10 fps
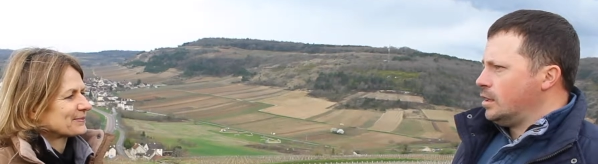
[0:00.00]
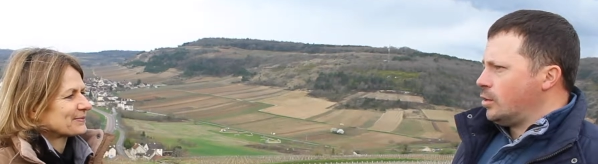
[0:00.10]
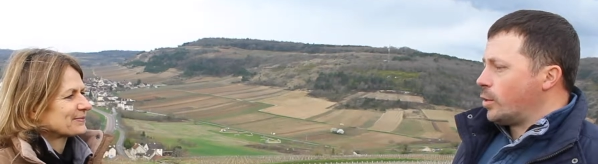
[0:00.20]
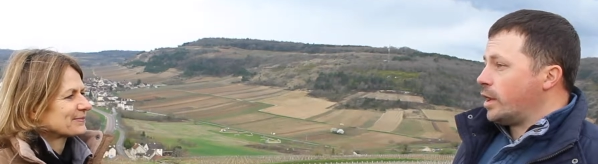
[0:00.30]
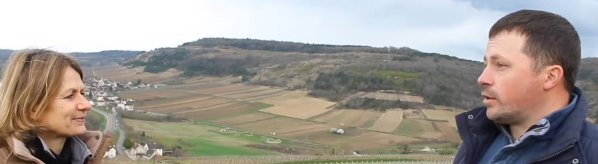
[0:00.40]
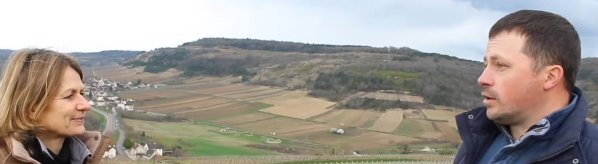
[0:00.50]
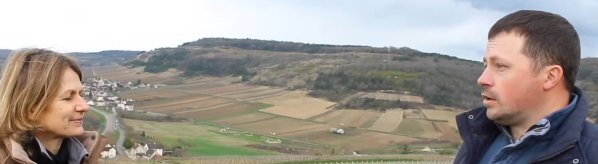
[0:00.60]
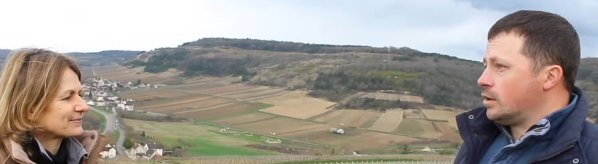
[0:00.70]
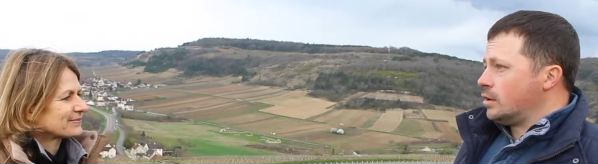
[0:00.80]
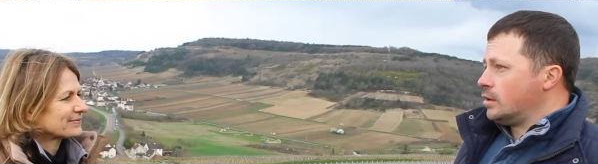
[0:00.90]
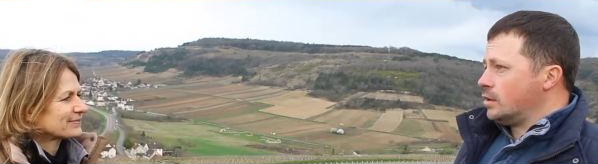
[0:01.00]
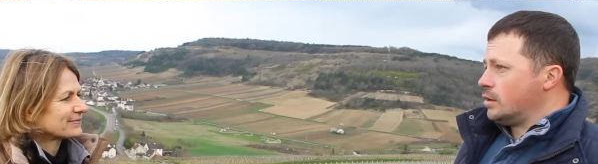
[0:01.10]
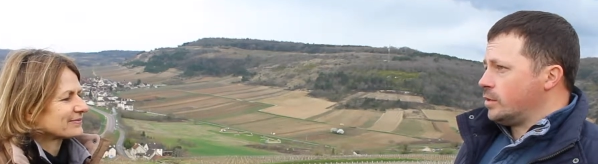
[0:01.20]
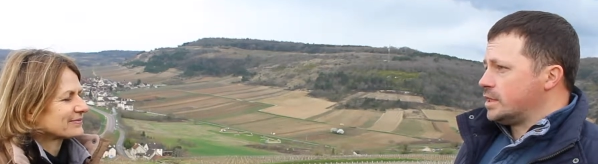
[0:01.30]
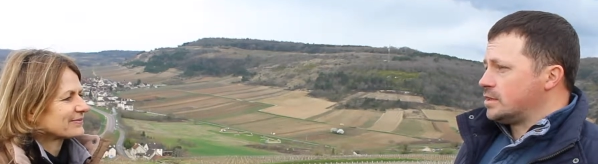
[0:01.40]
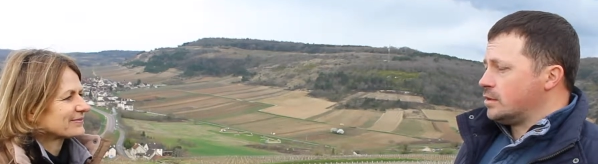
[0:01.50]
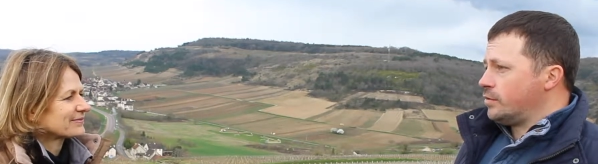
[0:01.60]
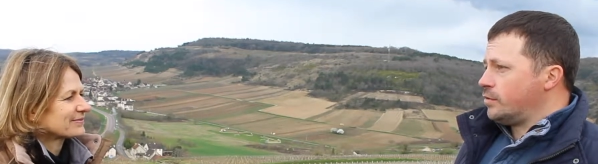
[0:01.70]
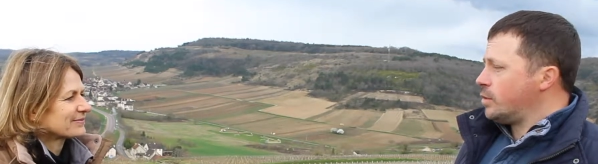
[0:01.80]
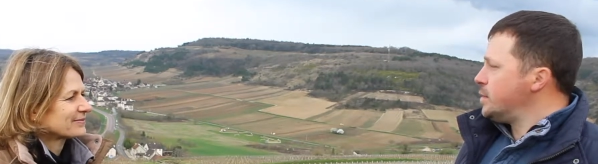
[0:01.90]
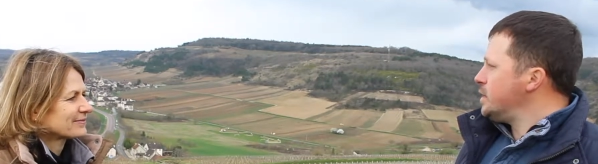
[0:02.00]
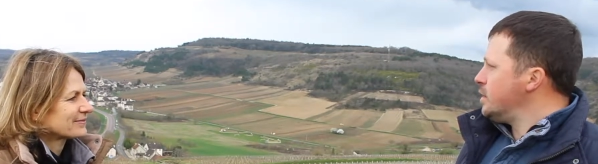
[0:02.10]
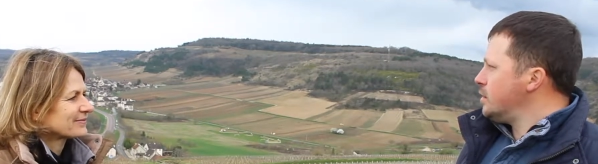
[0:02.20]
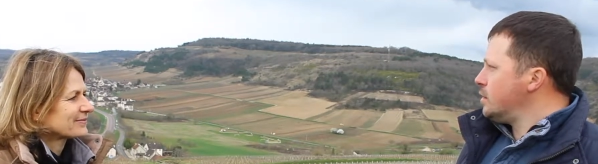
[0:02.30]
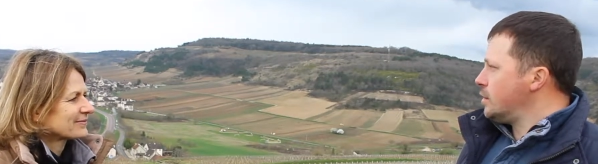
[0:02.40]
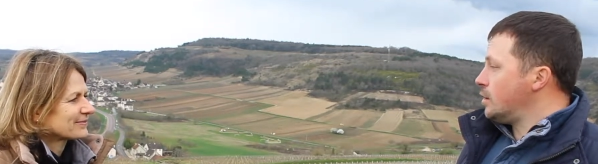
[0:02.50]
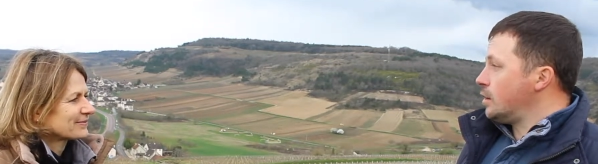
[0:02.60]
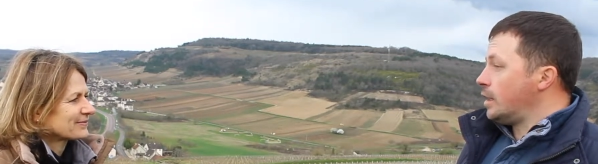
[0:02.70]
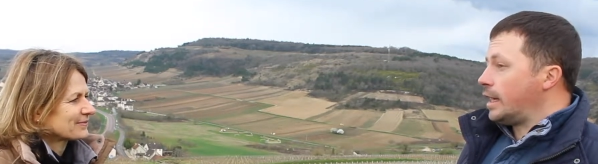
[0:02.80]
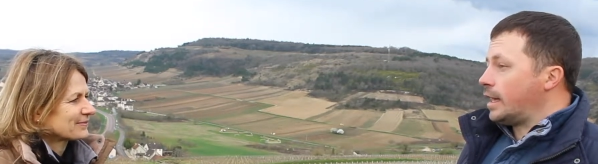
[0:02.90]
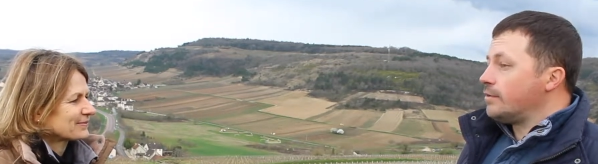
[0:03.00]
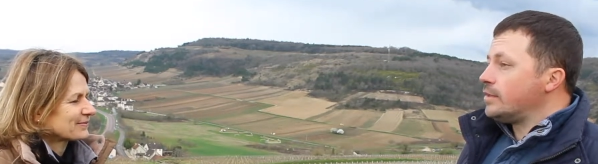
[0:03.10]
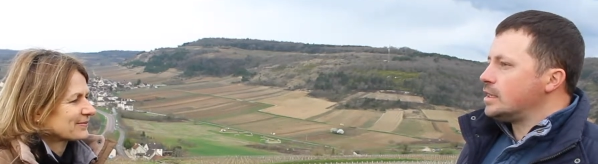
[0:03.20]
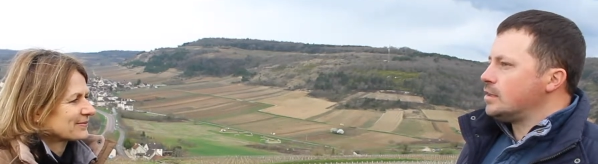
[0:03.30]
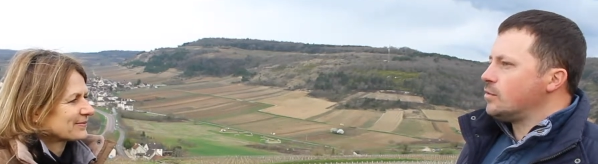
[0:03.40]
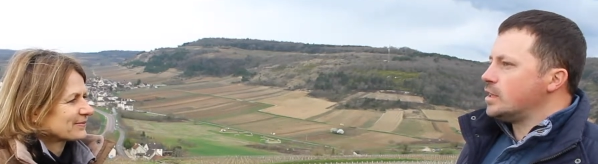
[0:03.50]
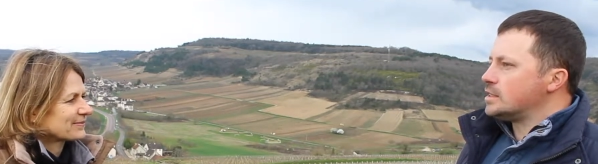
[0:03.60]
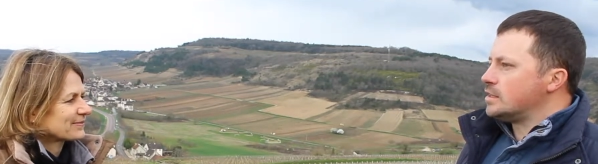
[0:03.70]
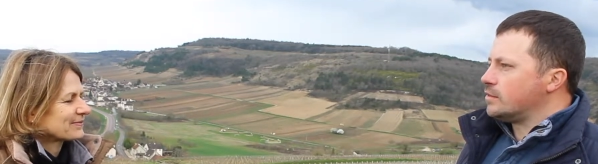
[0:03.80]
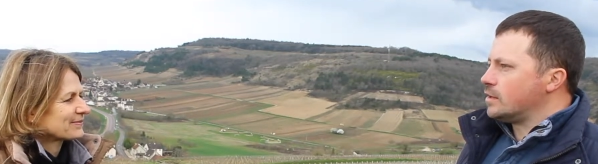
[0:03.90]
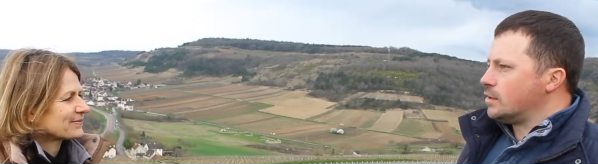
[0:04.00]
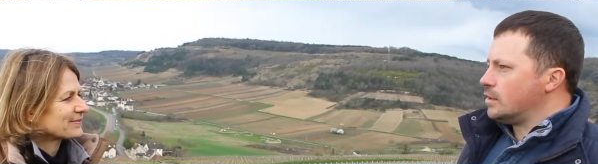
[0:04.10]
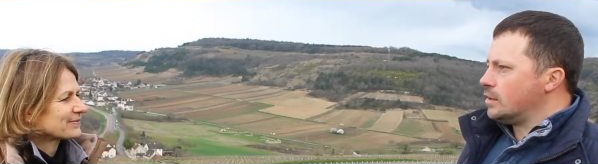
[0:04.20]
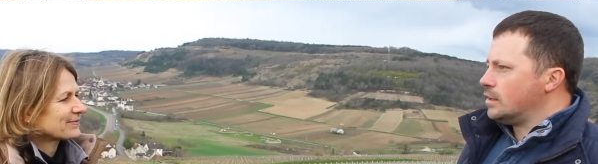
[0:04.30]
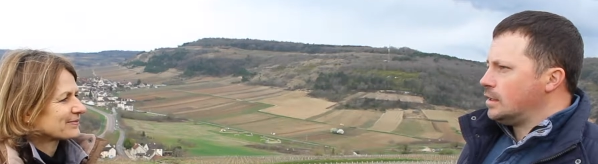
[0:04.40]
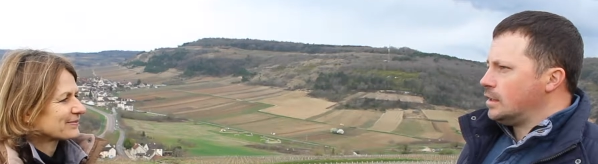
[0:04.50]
Speaker 1: were uh, was uh, forbidden, uh, I think it was in the